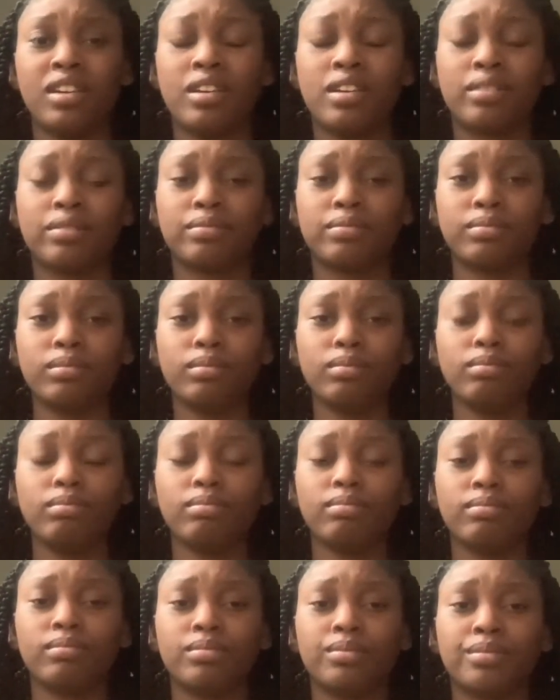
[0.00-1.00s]

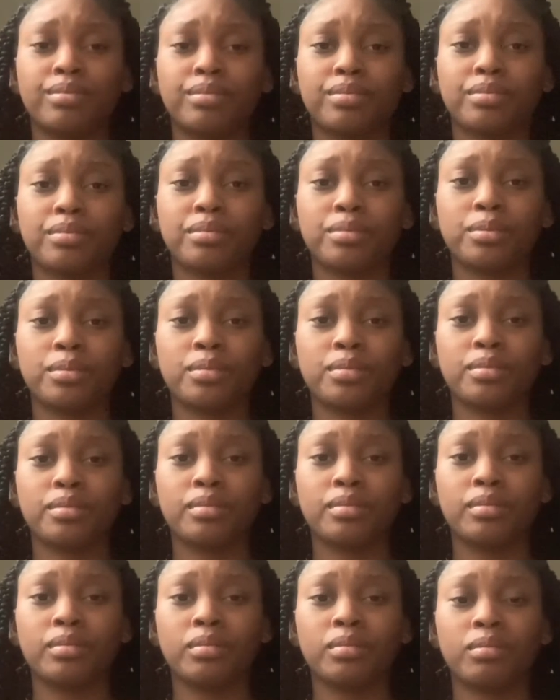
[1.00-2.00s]

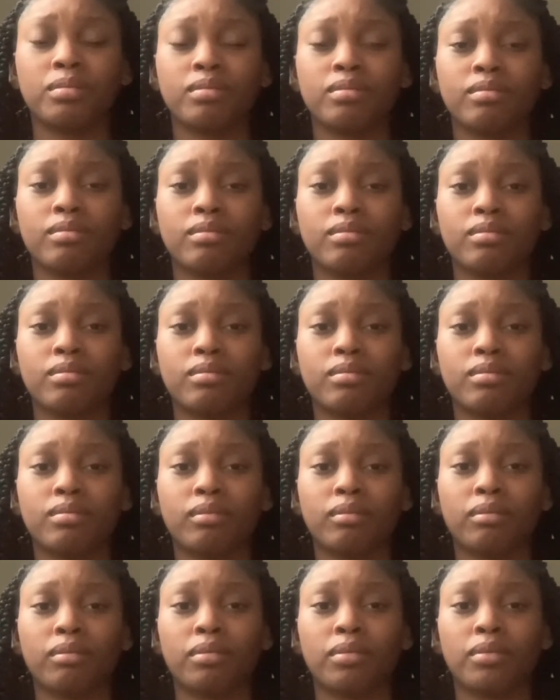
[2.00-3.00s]

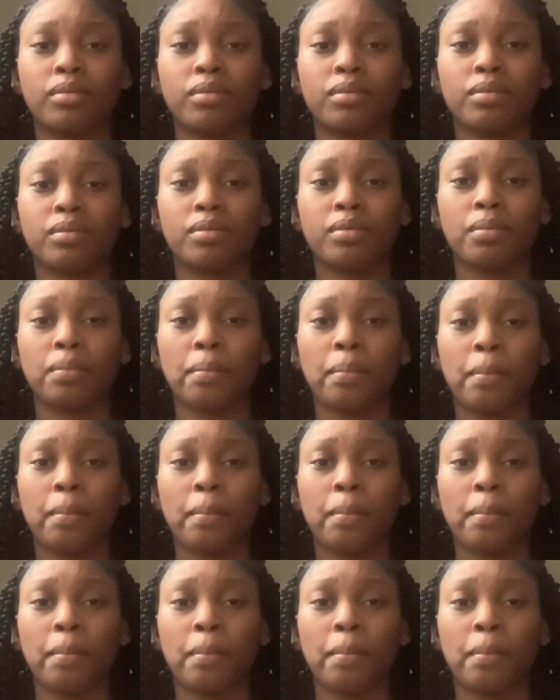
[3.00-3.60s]
[no speech]